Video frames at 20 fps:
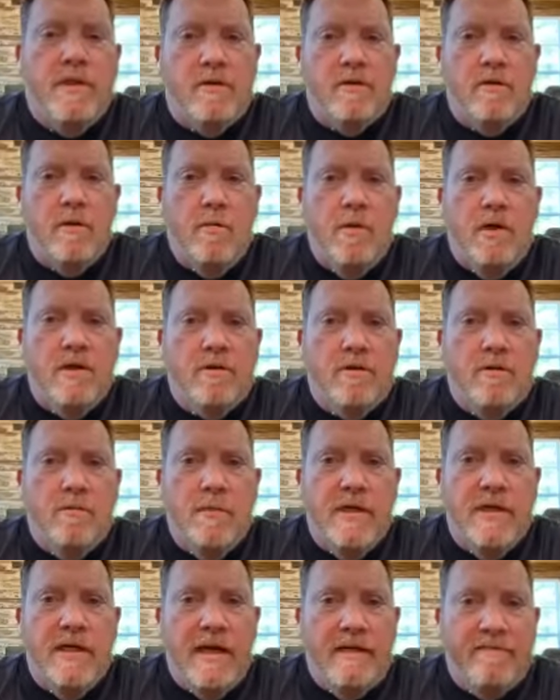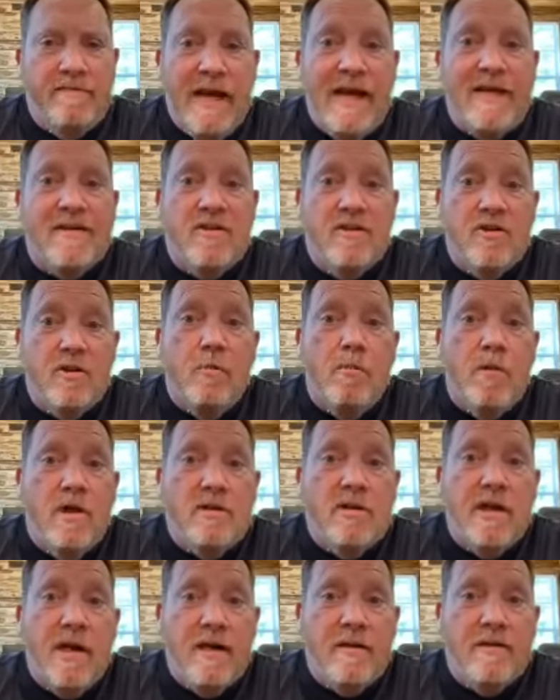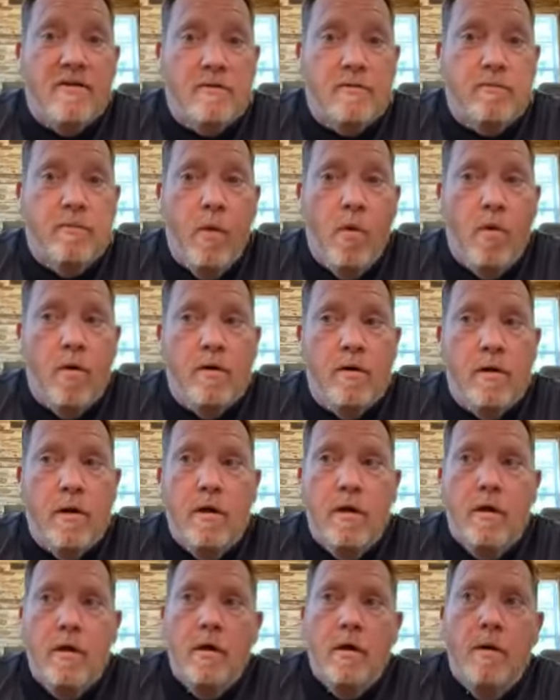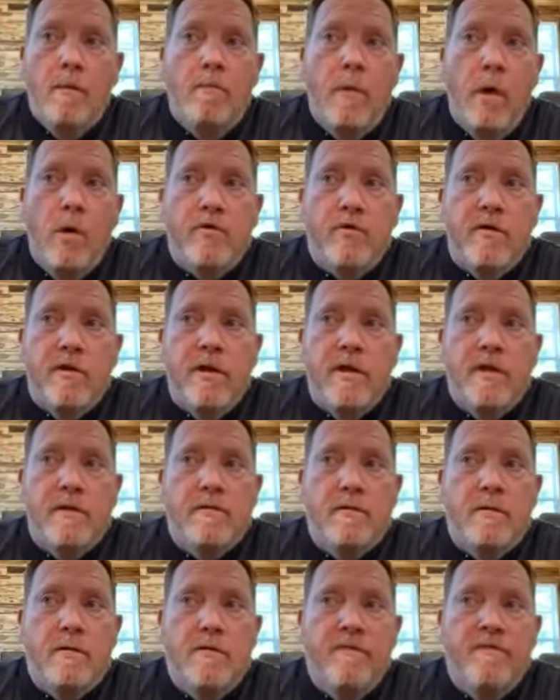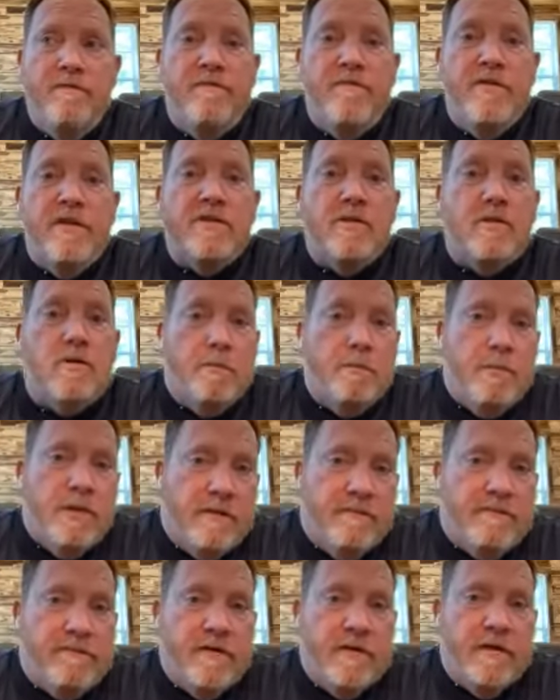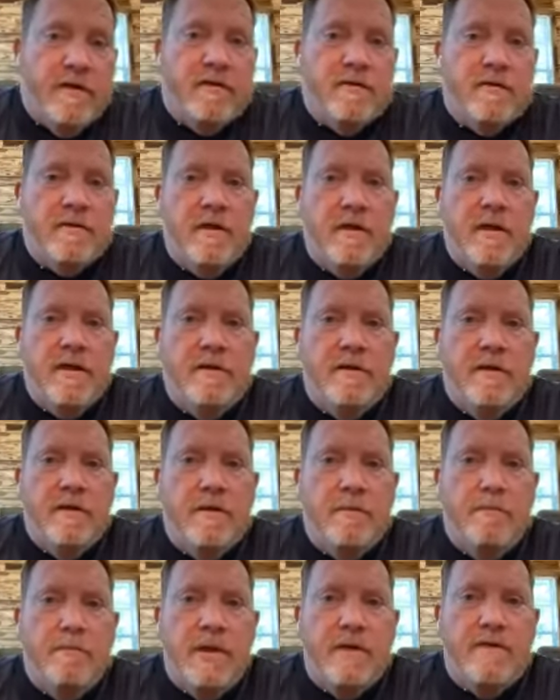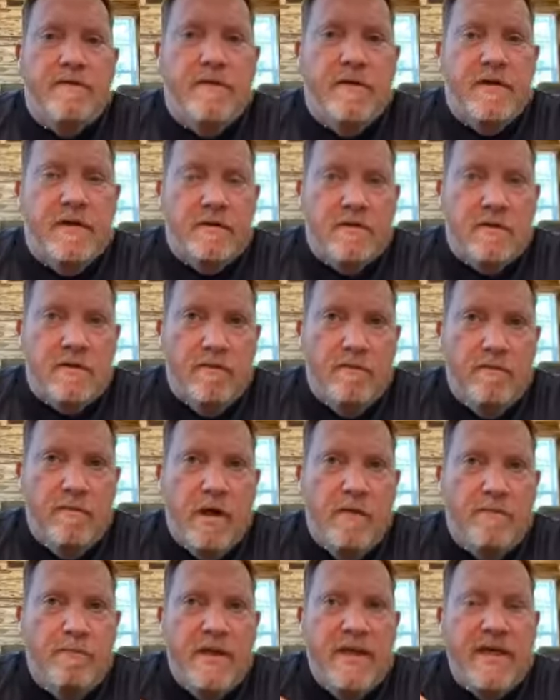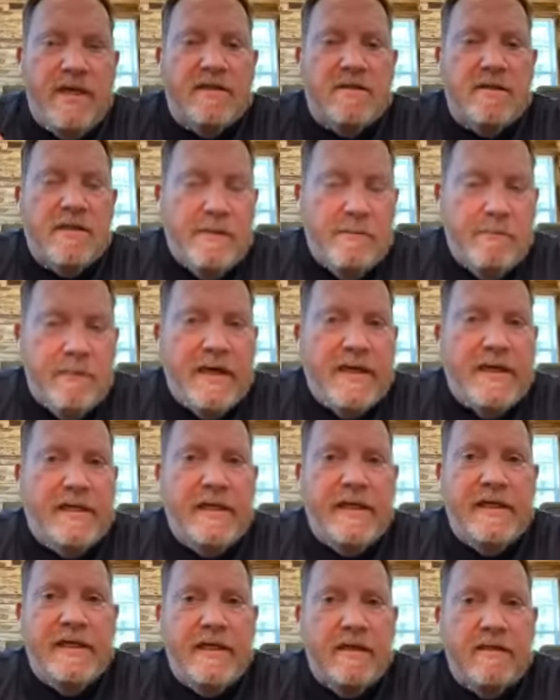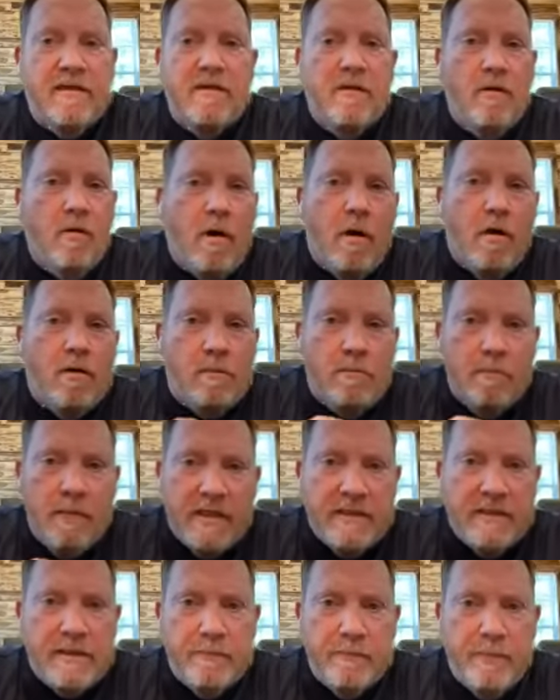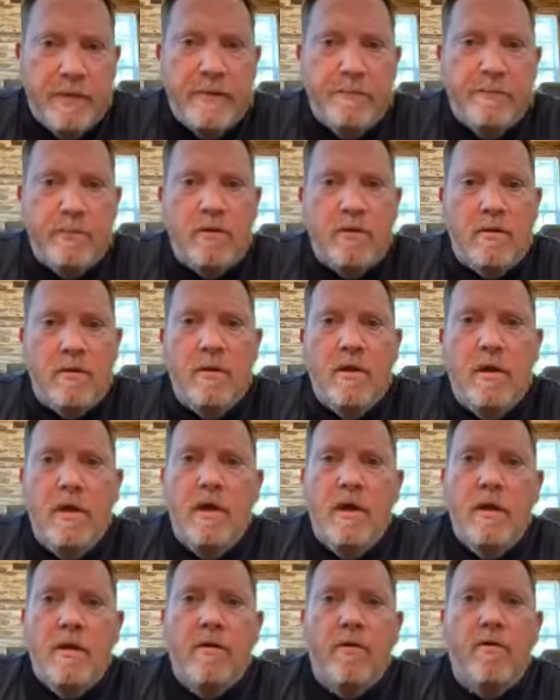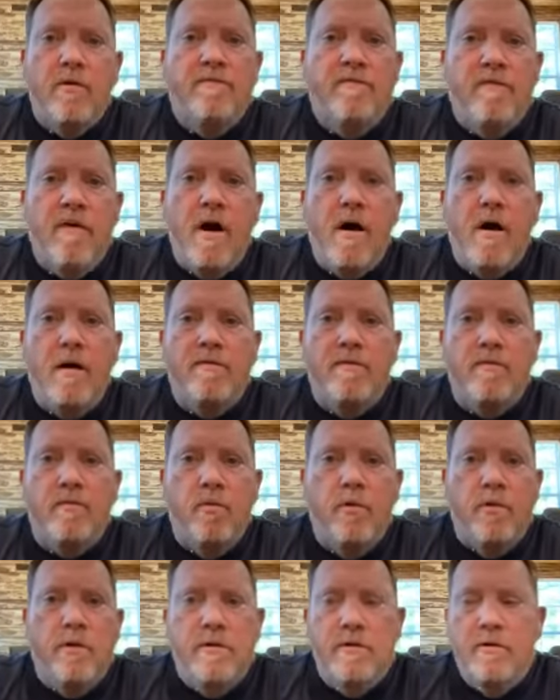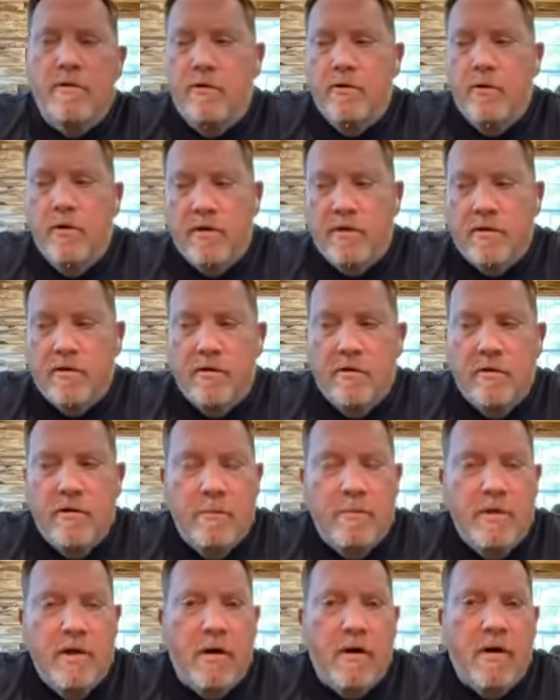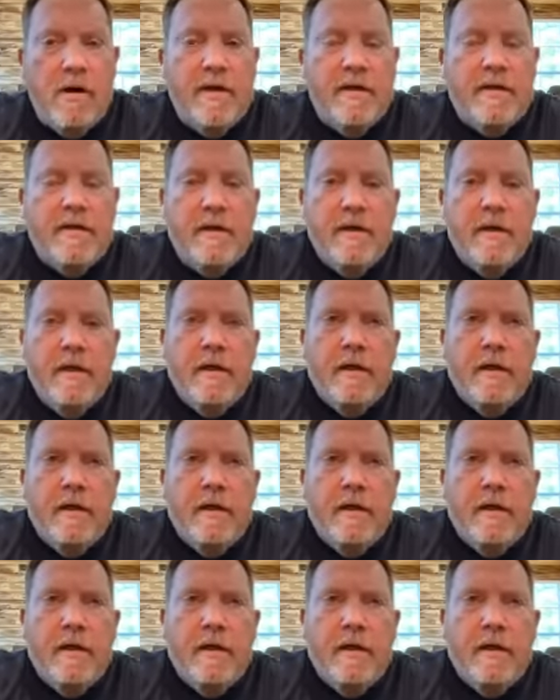meant so much to me and I've gotten so much out of the sport, both uh, physical benefits and then the benefits of, of being a teammate and getting to know all the amazing people that are involved with USWRA.